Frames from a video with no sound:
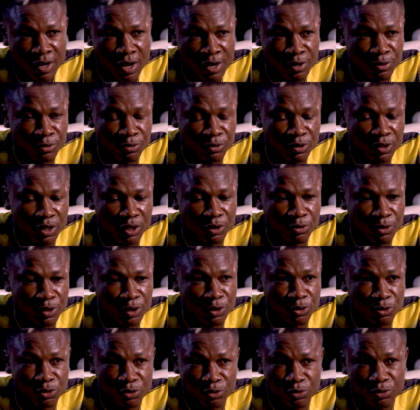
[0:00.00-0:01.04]
I know they are
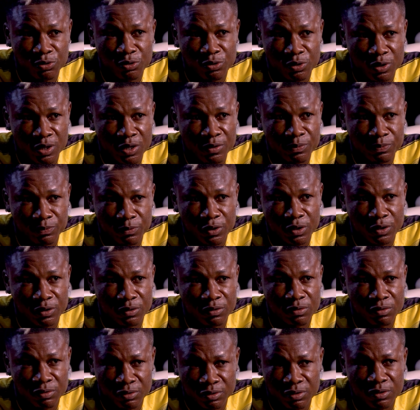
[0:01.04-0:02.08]
going to help
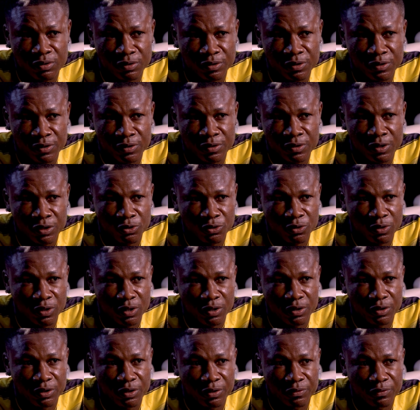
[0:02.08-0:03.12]
me settle
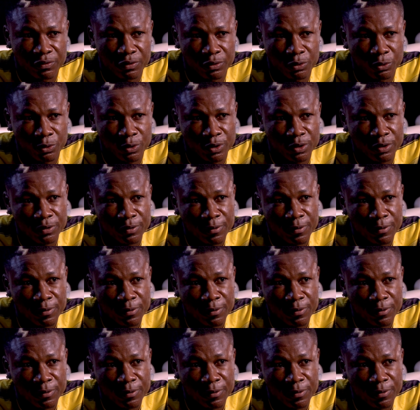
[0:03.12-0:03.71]
down here very well.